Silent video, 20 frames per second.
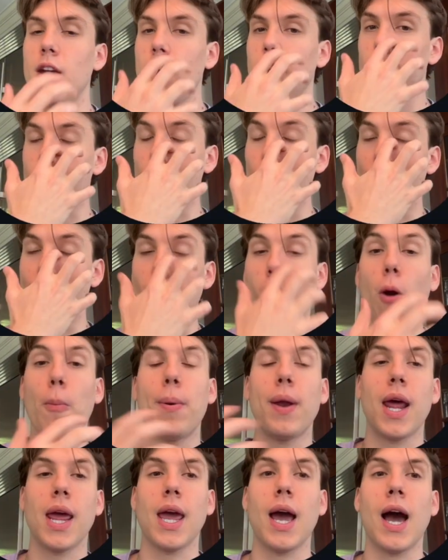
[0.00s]
So if
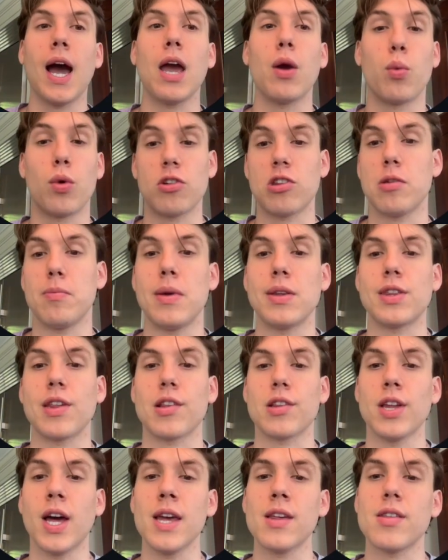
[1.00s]
OpenAI were to mint
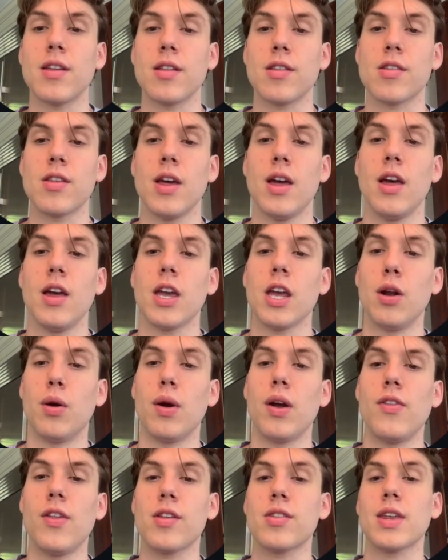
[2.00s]
this license,
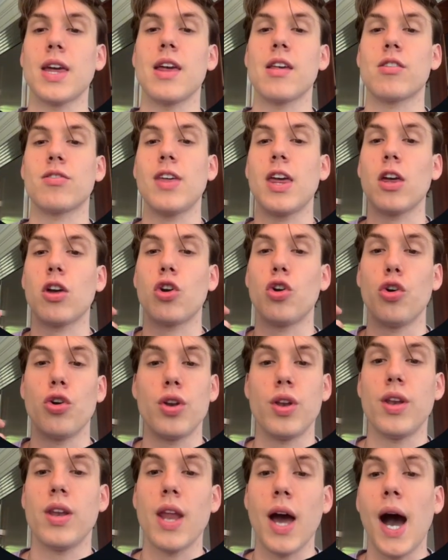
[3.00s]
in this case, they
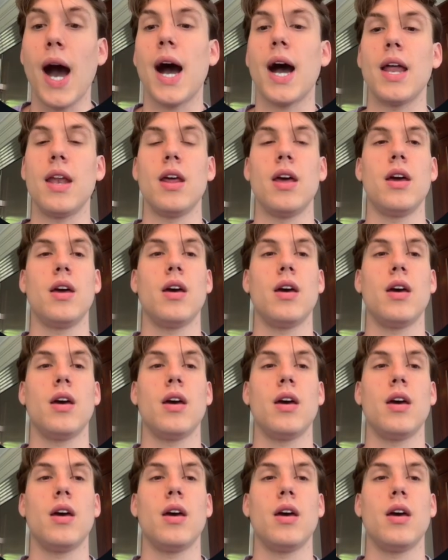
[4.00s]
could not